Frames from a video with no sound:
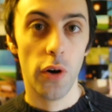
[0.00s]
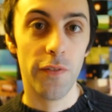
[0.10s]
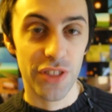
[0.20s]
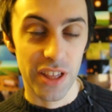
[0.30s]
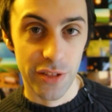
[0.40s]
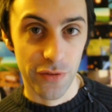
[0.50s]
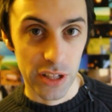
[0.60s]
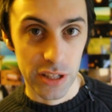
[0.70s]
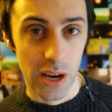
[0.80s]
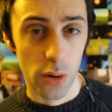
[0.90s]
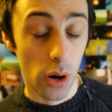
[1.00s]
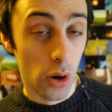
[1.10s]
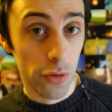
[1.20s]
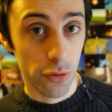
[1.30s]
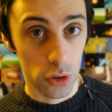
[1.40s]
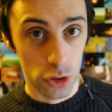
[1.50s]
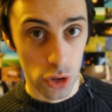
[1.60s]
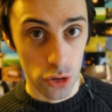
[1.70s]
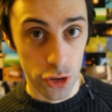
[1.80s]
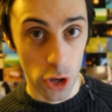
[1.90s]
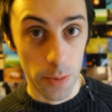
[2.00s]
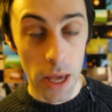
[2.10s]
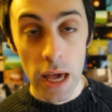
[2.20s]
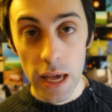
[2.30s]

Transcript: of this video over on YouTube.